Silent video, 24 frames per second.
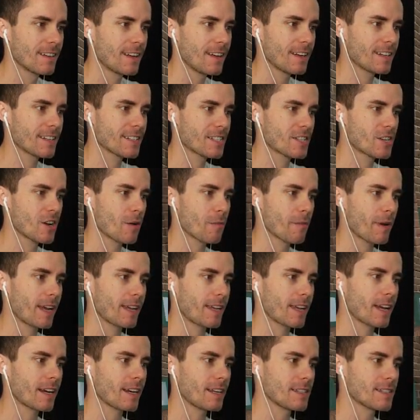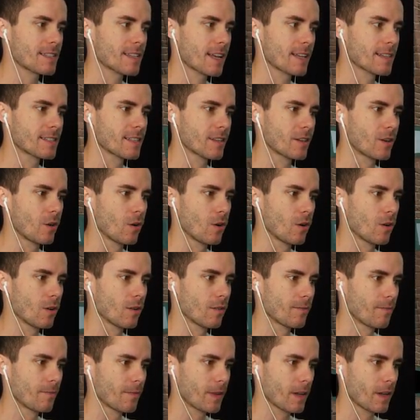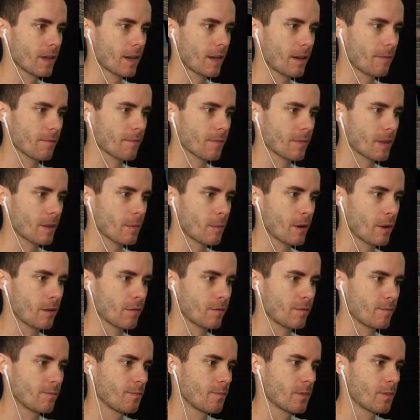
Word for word: That does not make any sense at all. Okay, come on.